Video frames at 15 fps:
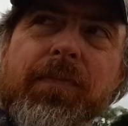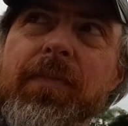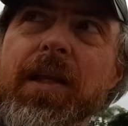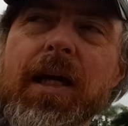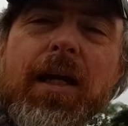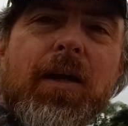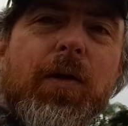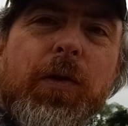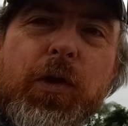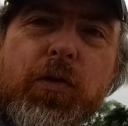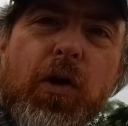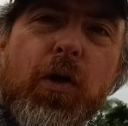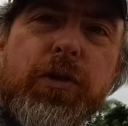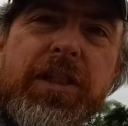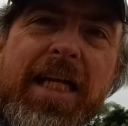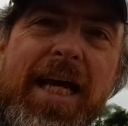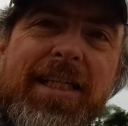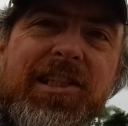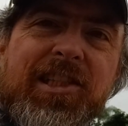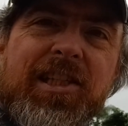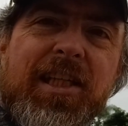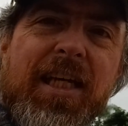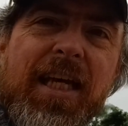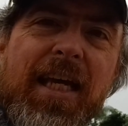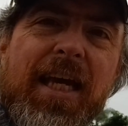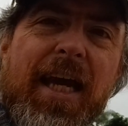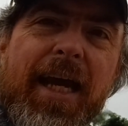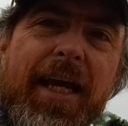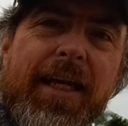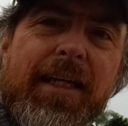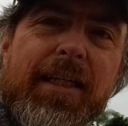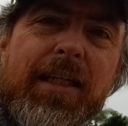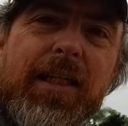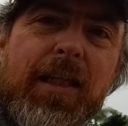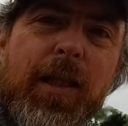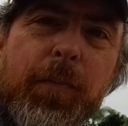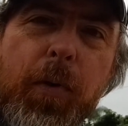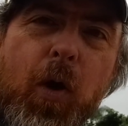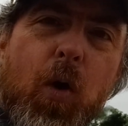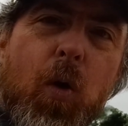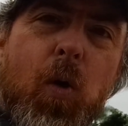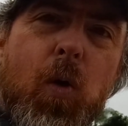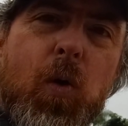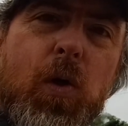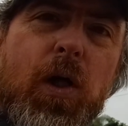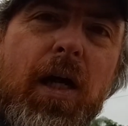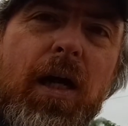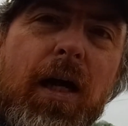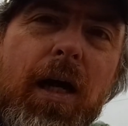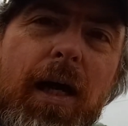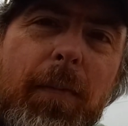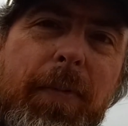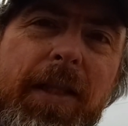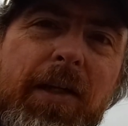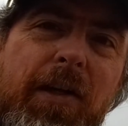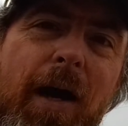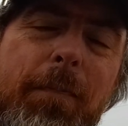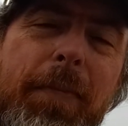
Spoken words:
I don't know, the crow's nest and the pole, but they're not